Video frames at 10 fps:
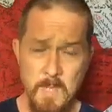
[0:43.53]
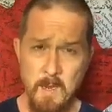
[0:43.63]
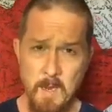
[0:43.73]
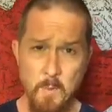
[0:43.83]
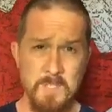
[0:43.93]

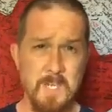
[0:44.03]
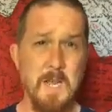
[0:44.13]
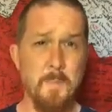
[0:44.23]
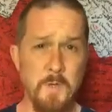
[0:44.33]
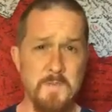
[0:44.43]
I was a
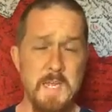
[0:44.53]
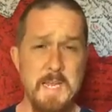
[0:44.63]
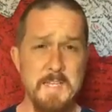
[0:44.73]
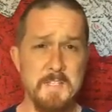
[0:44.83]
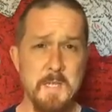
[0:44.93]
couple of
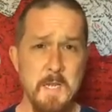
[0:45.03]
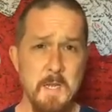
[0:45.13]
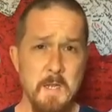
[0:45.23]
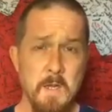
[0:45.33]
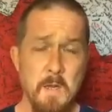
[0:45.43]
days,
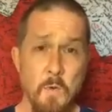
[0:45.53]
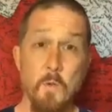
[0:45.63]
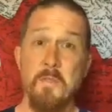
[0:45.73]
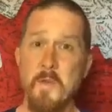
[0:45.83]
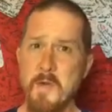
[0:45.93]

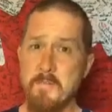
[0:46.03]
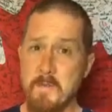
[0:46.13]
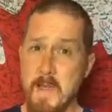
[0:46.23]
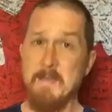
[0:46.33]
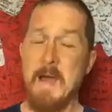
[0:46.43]
or
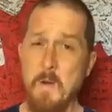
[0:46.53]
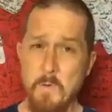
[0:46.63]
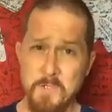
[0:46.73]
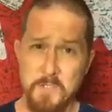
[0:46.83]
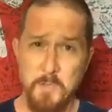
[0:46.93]
35
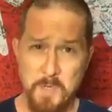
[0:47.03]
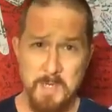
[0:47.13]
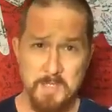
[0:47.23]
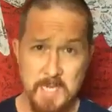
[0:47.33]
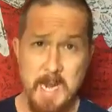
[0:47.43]
hours to be
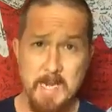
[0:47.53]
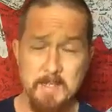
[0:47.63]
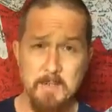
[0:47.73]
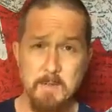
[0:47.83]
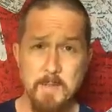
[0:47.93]
exact.